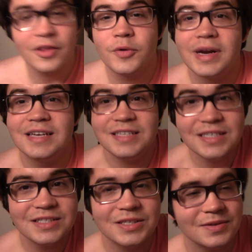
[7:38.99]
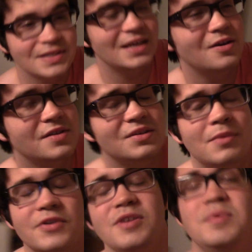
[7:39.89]
Although what I did do is I know that
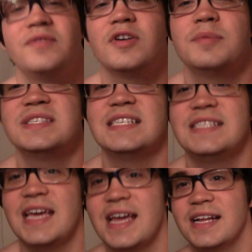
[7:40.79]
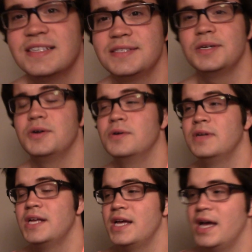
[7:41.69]
tomorrow's gonna be a very busy day, so
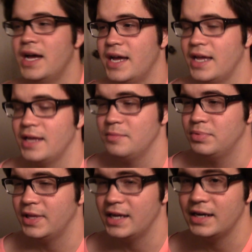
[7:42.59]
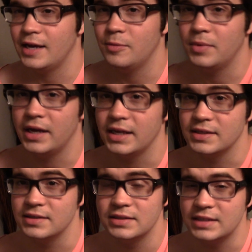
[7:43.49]
I planned out my
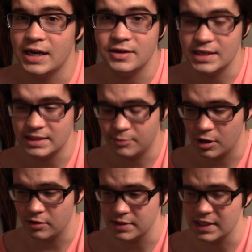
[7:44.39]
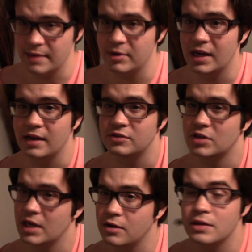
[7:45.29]
entire day tomorrow, because I'm gonna
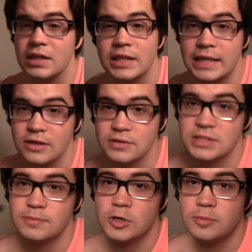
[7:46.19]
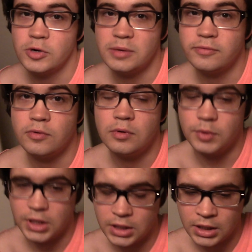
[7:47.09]
try and go to the cleaners tomorrow morning before
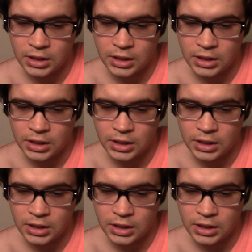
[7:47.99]
work